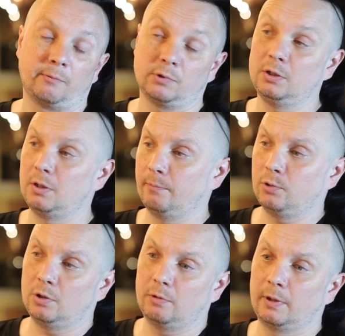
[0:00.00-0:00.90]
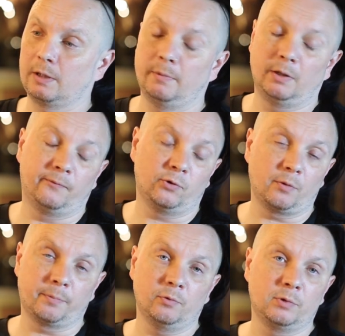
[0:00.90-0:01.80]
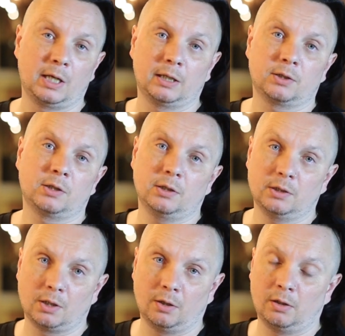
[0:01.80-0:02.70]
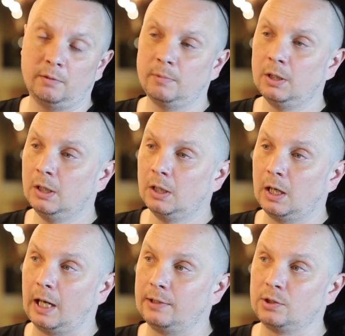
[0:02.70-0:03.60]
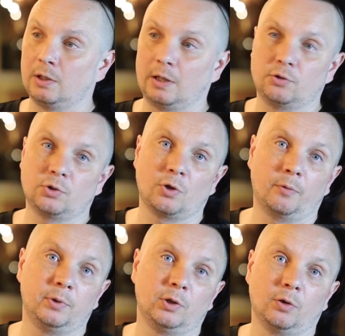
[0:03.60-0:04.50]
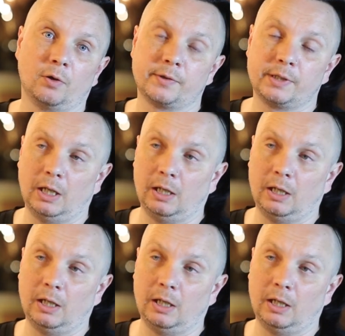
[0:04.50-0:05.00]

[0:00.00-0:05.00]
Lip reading: That was the temperature they recommended for tropical tanks at the time, and so that just copied across.